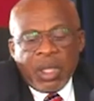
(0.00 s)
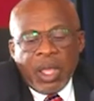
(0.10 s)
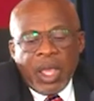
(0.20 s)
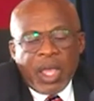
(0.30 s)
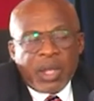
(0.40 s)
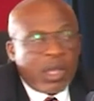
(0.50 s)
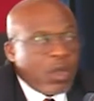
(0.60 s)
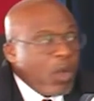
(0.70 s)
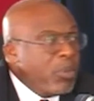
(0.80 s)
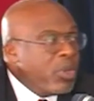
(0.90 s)
And the
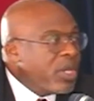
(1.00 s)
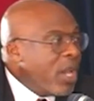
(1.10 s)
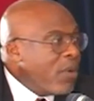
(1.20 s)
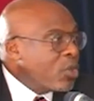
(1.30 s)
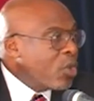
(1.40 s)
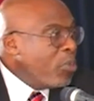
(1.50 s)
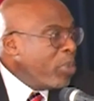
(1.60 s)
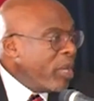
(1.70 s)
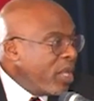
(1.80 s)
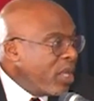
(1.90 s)
community that was
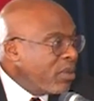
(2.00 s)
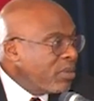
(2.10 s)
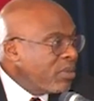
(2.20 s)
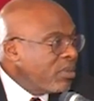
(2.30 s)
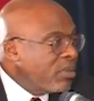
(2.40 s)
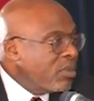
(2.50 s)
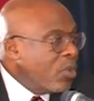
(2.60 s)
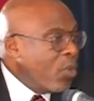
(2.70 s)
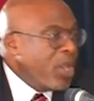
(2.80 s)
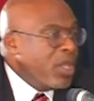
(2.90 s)
complaining
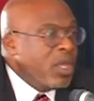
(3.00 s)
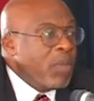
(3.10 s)
went in